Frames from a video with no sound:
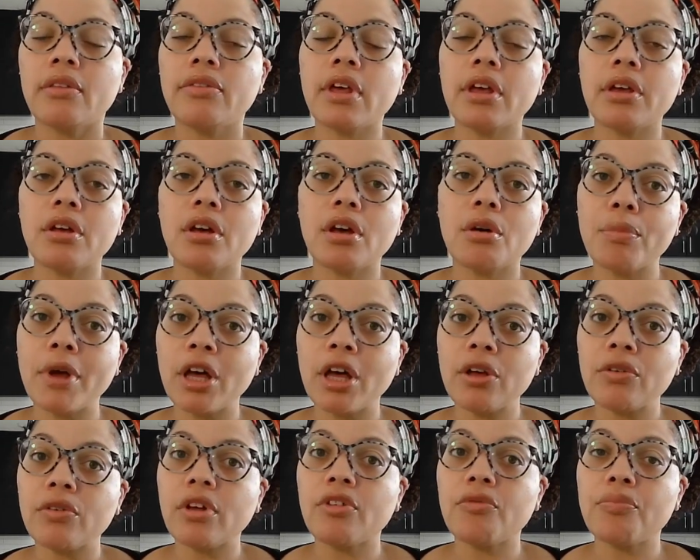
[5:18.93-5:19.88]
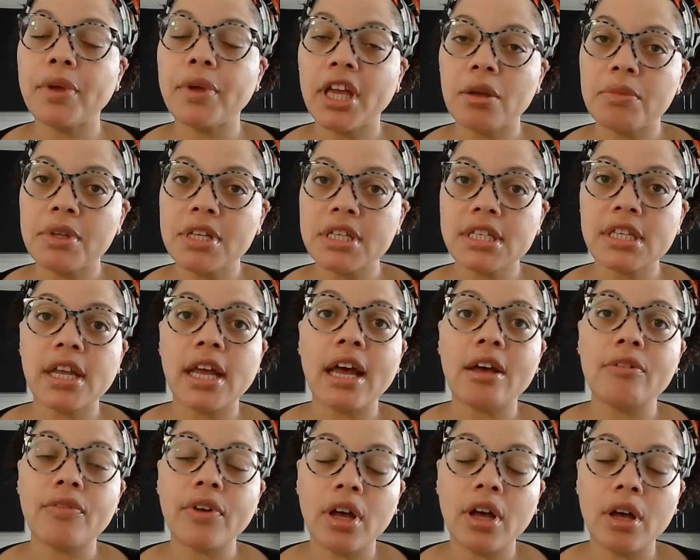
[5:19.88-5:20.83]
the amount of payments that
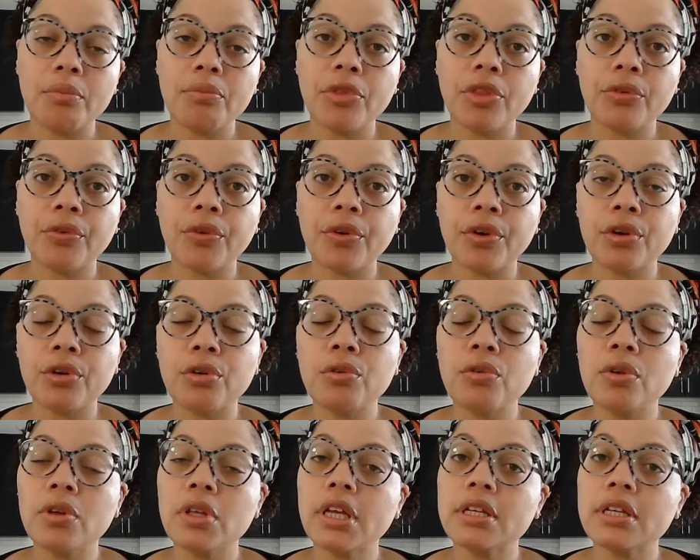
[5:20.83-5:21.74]
have come through.